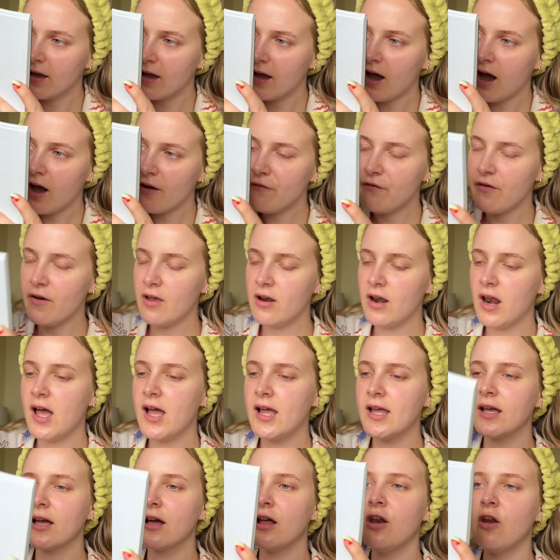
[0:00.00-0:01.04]
I feel
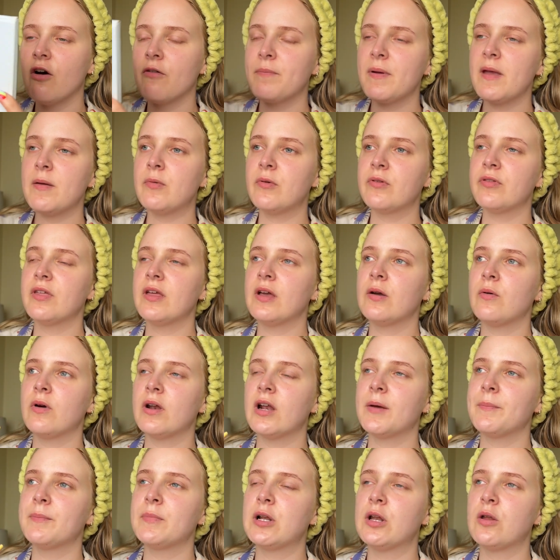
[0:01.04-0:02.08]
like a lot of people think when
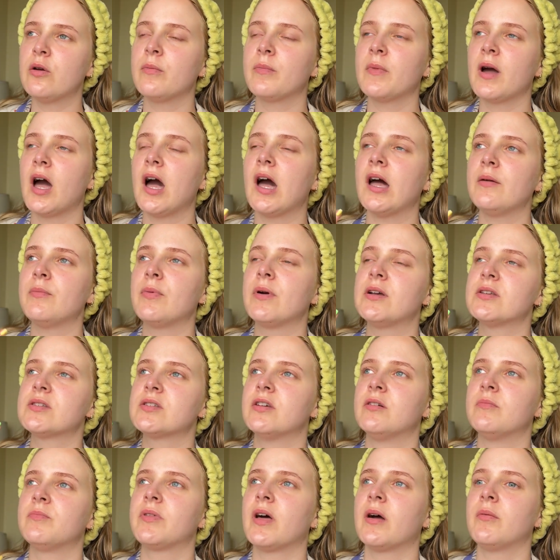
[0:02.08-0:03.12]
I'm gluing my eyebrows
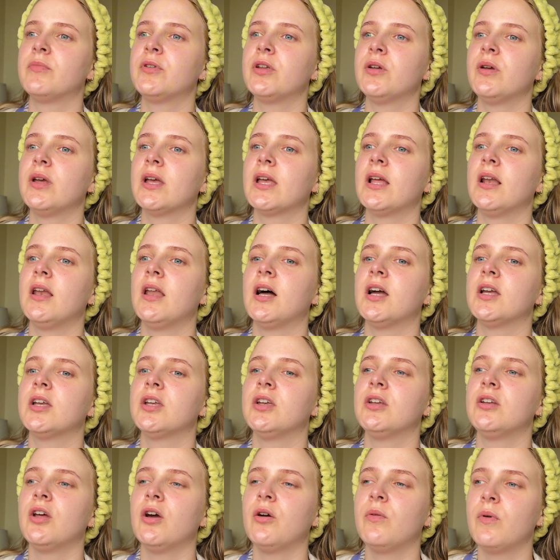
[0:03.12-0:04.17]
up that I'm doing it like,
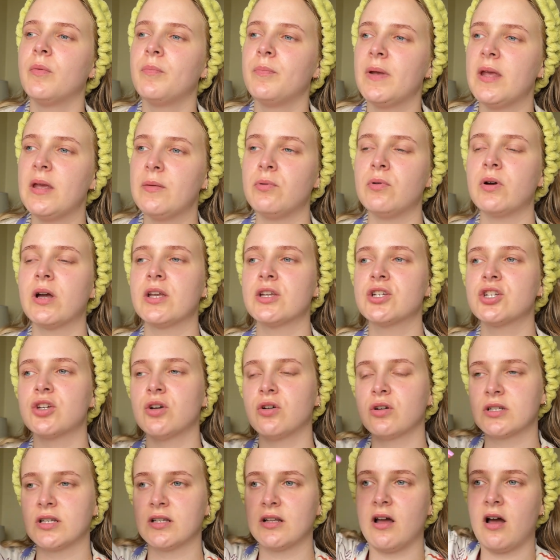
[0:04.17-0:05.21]
you know, when people get
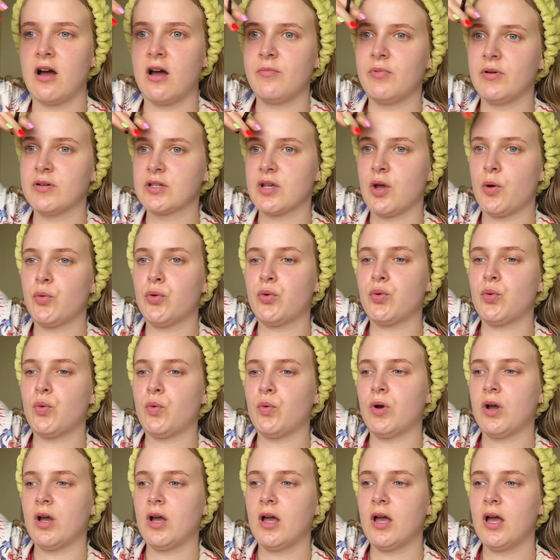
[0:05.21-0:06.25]
shocked and the eyebrows go,
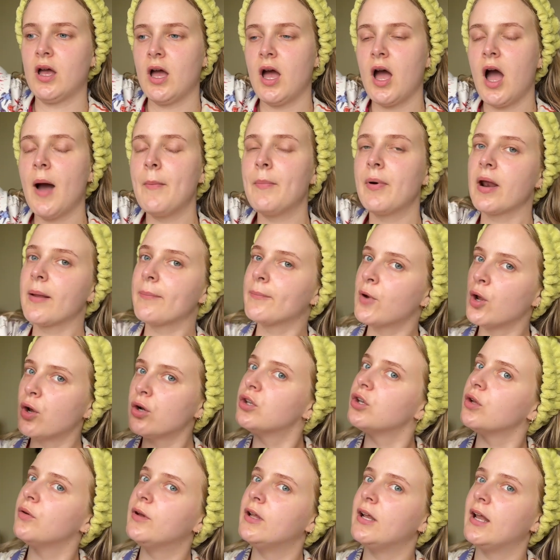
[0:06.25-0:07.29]
but I'm not
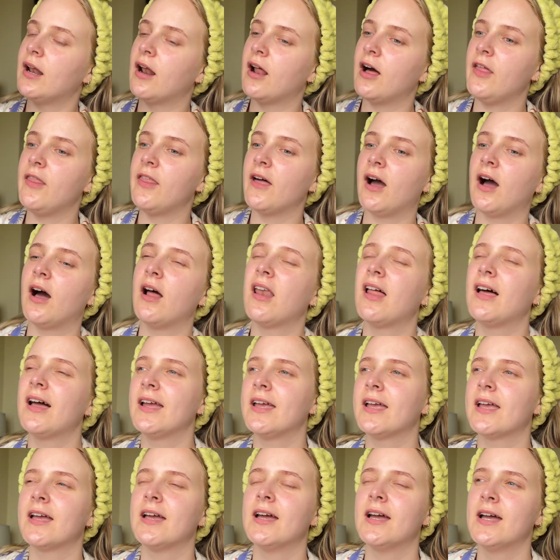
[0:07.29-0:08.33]
doing it like that.
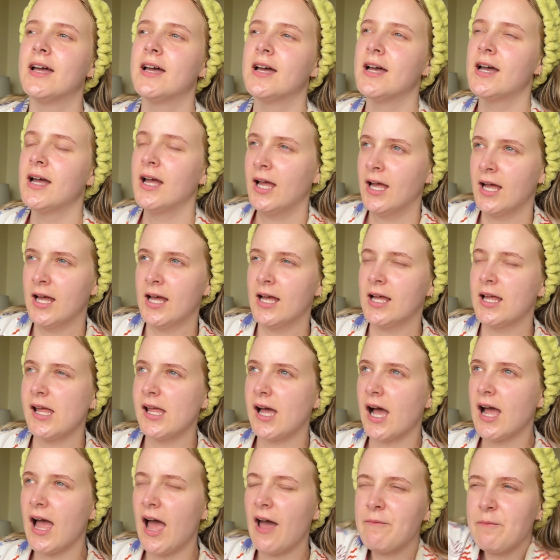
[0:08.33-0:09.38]

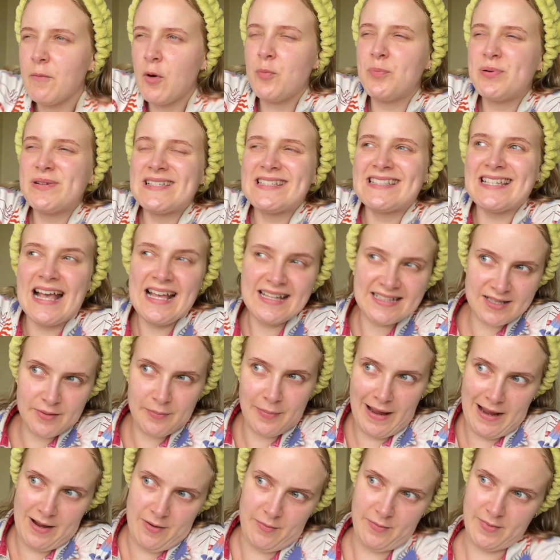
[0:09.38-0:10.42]
I have more pizzazz
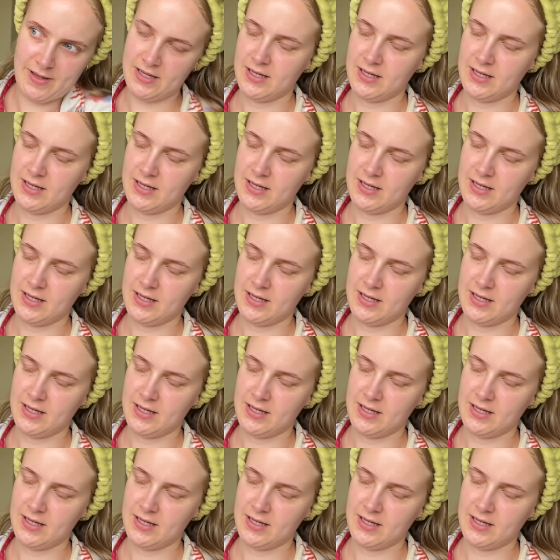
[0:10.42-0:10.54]
about me.